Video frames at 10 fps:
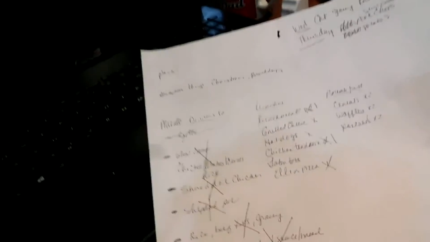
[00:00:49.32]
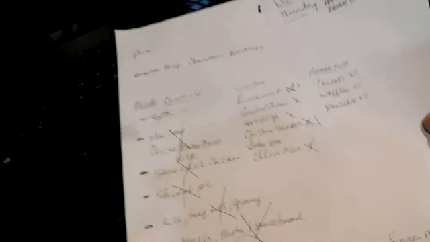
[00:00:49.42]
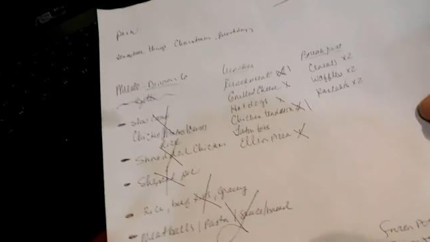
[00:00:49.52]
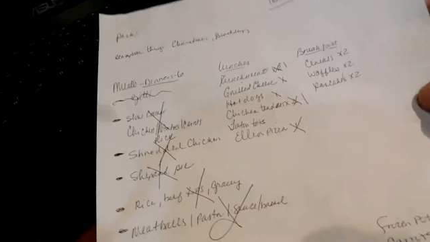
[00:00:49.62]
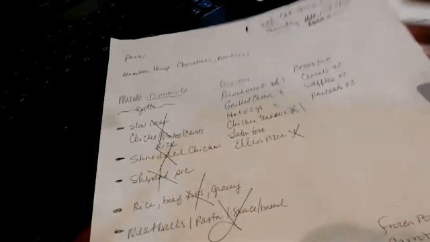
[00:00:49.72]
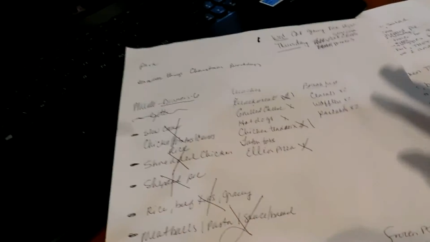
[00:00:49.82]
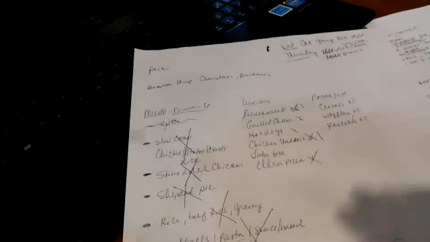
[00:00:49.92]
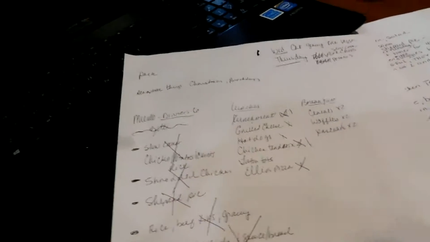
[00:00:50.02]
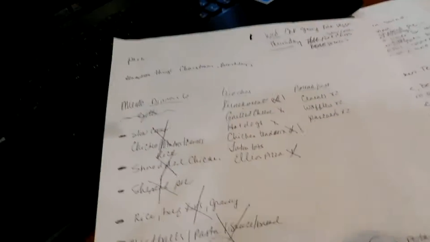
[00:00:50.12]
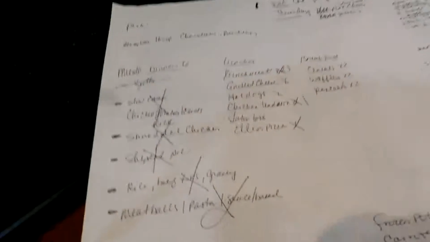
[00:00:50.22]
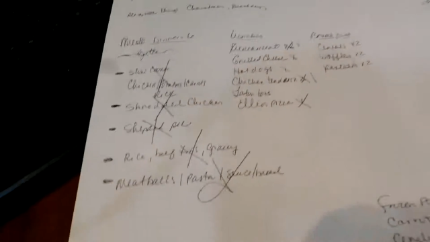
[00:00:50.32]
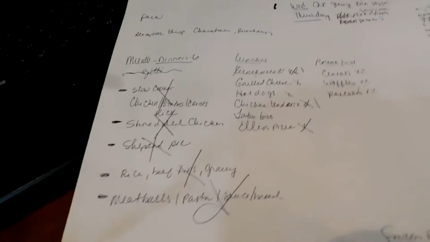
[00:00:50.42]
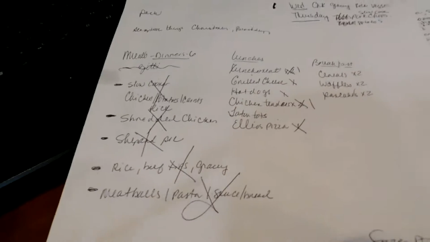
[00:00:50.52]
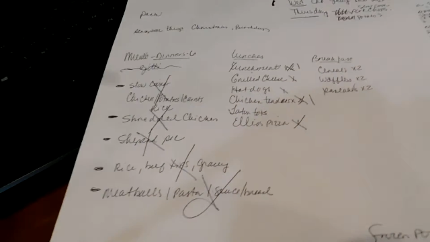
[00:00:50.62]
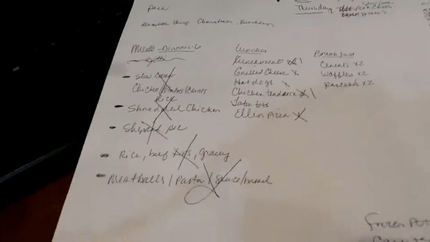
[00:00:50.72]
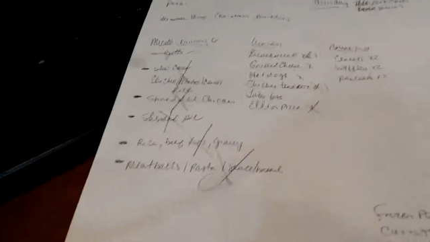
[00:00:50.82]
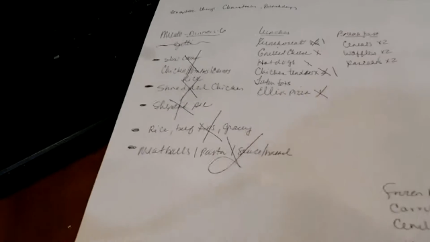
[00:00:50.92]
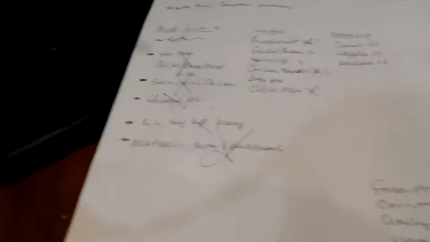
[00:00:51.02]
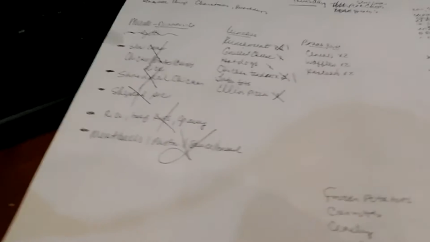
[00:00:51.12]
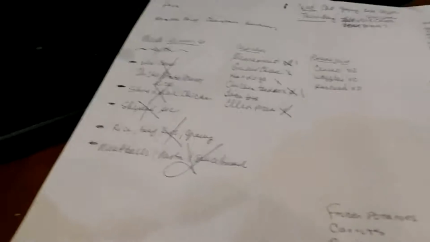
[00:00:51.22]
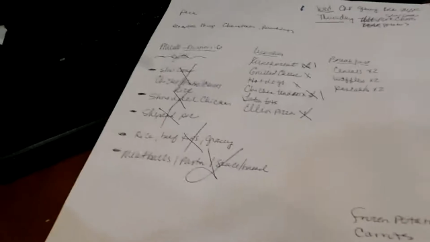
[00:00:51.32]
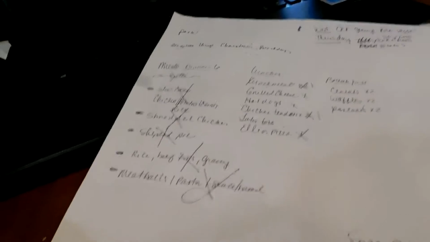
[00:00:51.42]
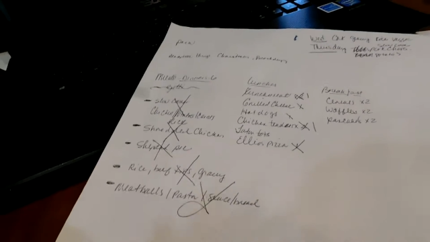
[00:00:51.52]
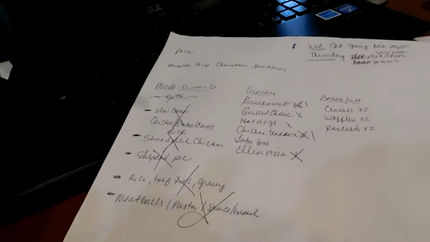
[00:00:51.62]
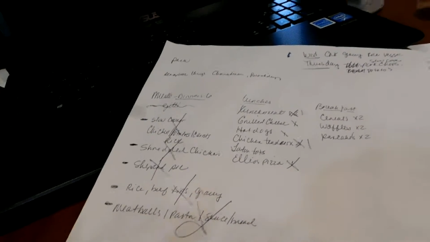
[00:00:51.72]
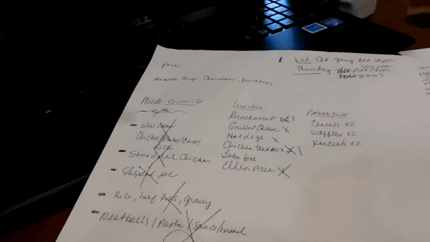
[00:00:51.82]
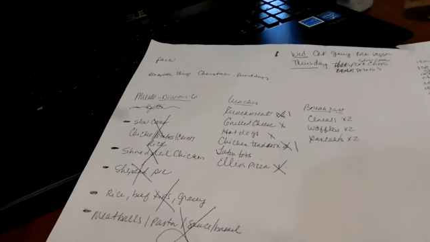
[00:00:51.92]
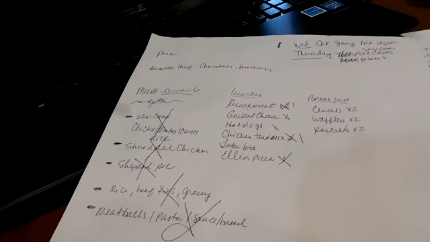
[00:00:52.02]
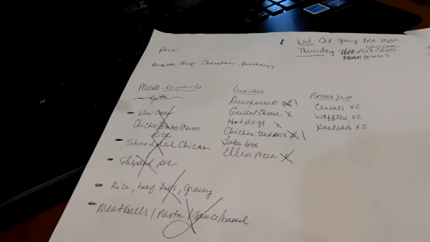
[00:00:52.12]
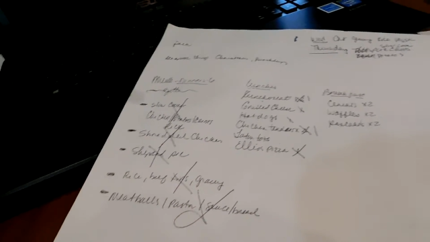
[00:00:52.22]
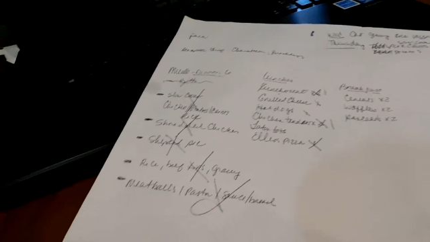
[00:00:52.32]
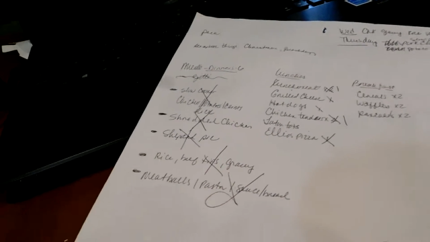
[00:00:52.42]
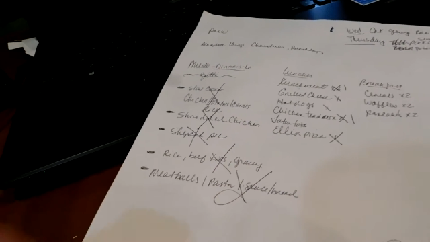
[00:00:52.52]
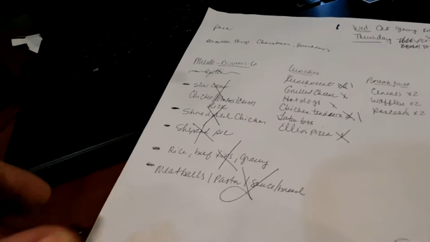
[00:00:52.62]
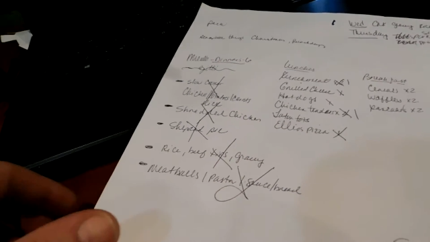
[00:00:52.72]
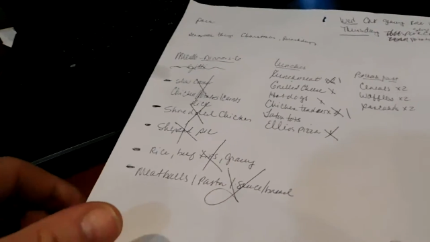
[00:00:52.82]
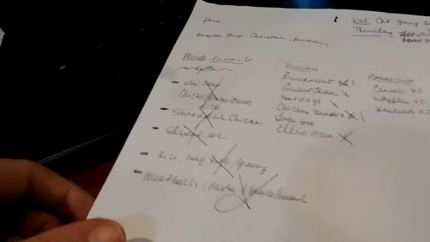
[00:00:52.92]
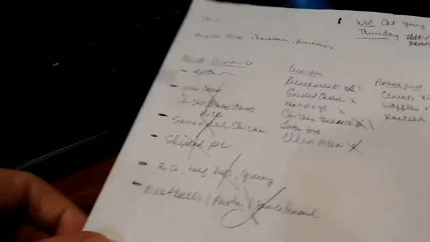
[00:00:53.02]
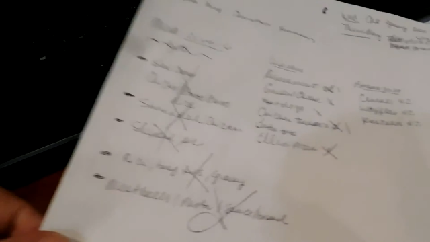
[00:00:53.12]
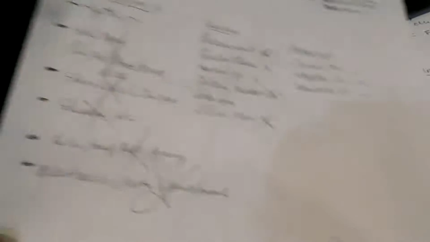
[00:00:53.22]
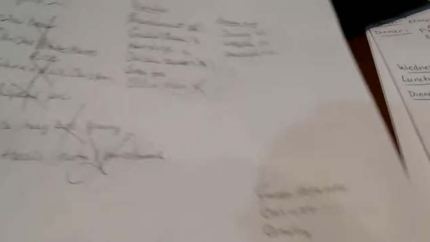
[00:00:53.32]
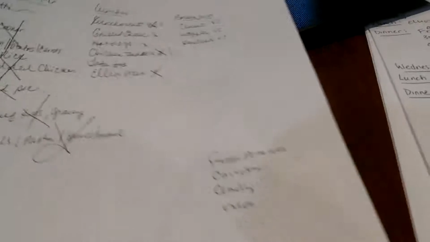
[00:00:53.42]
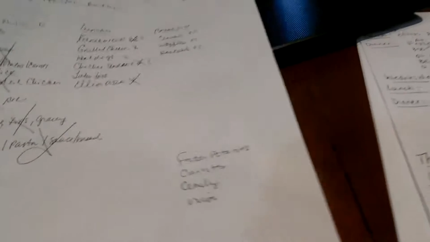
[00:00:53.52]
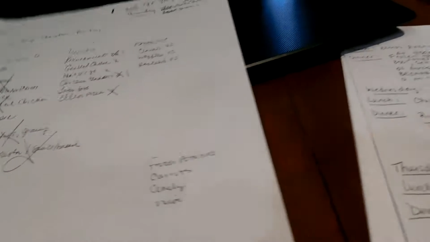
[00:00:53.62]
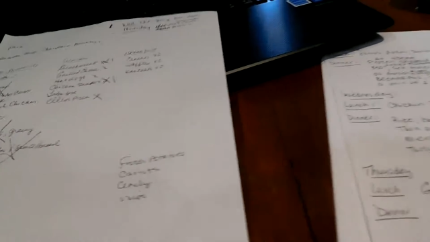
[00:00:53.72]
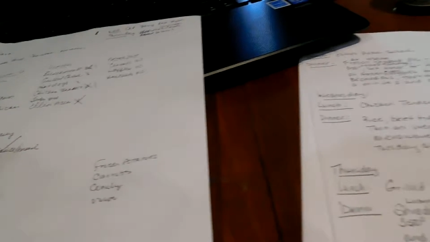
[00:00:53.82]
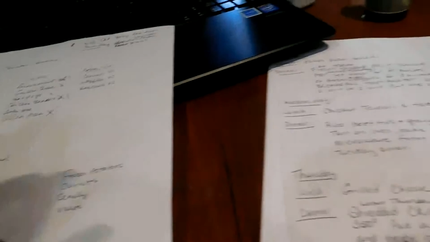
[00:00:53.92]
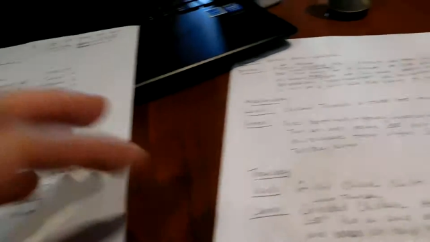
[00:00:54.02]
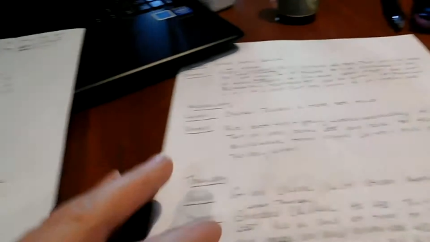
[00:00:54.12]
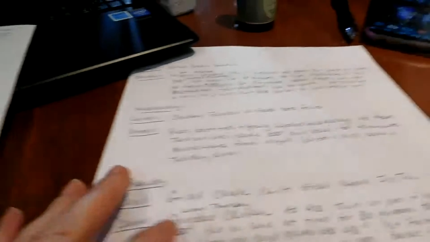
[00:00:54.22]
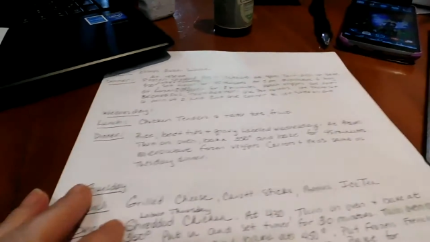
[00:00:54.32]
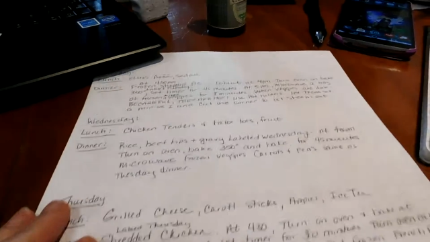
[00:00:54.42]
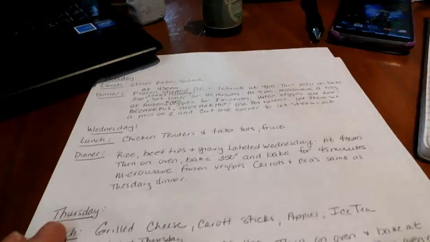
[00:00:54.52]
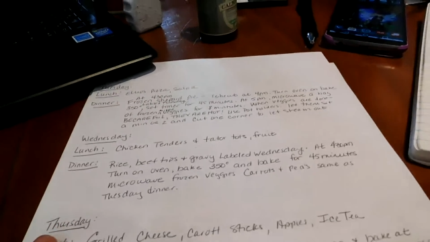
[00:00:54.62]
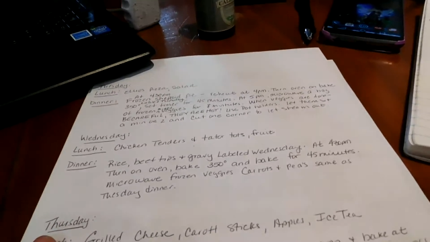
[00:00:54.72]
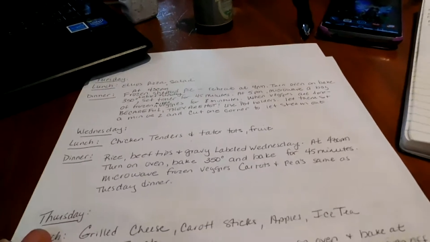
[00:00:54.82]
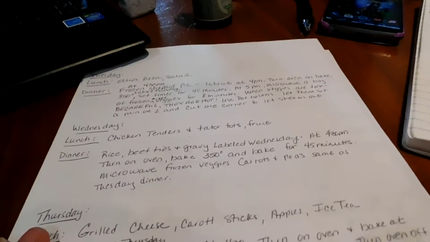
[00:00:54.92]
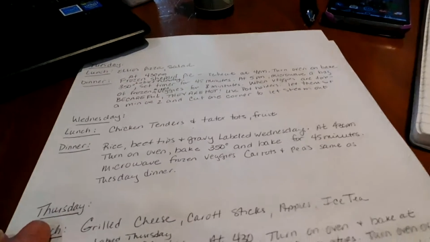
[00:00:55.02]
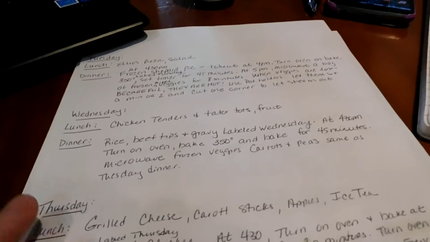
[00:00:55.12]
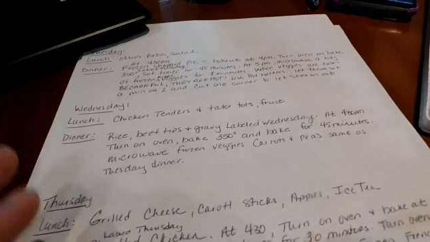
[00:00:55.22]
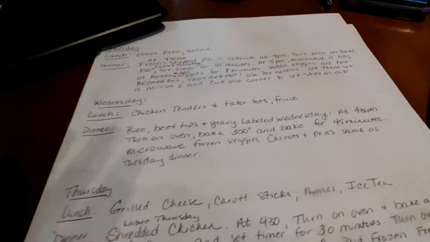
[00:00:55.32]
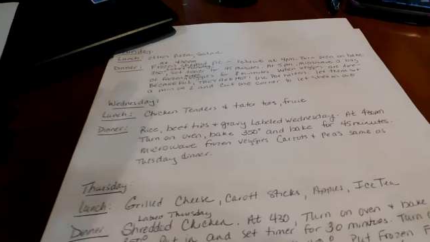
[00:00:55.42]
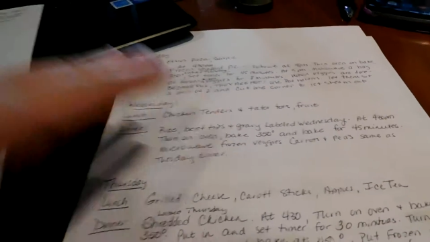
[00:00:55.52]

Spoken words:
(no speaker visible)